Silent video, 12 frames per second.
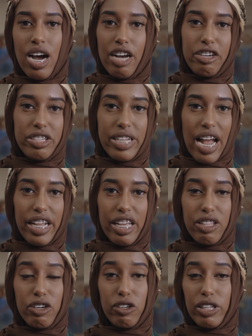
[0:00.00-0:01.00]
understanding
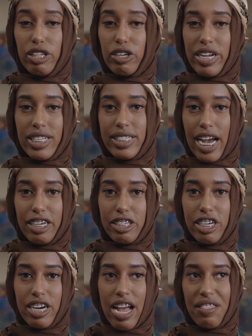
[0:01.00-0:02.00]
in the early learning sector